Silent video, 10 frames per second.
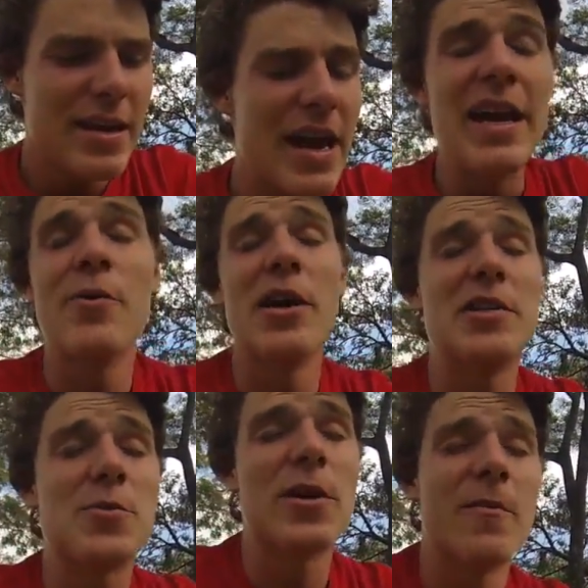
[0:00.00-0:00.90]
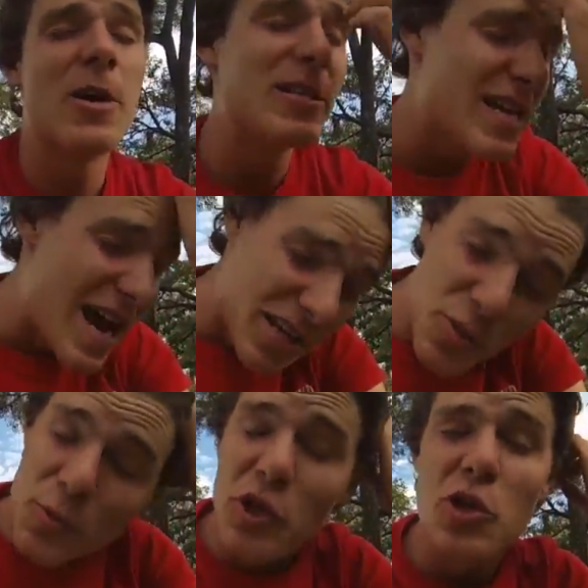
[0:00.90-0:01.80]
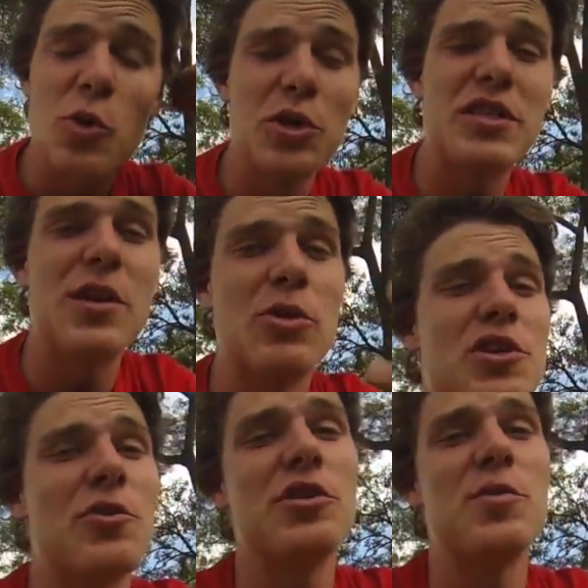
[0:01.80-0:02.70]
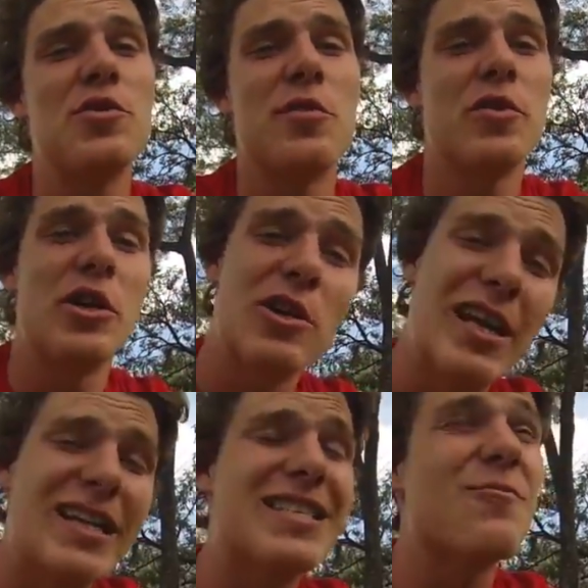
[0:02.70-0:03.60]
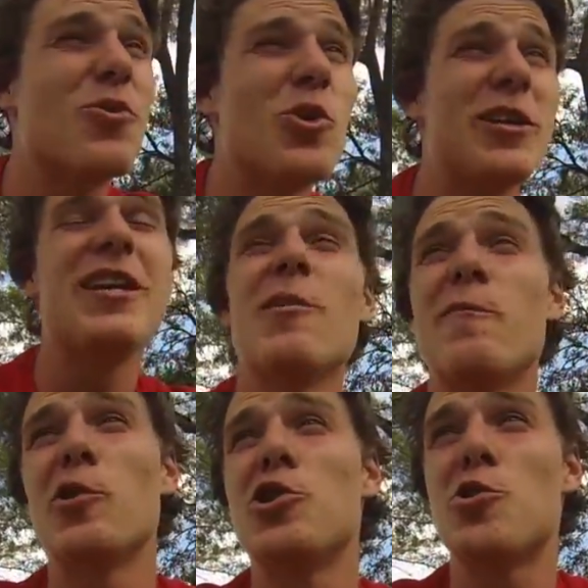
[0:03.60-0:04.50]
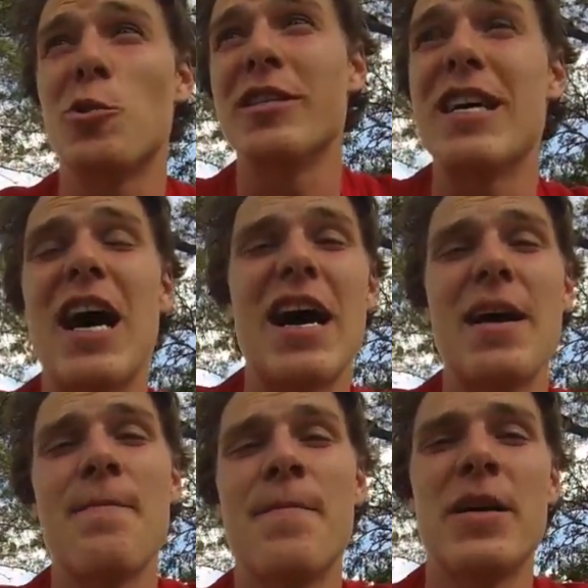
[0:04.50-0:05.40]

Anyways, wherever I was at, it's really cool to see what Tony's been doing over the year. Like I said, we're only here for a short time.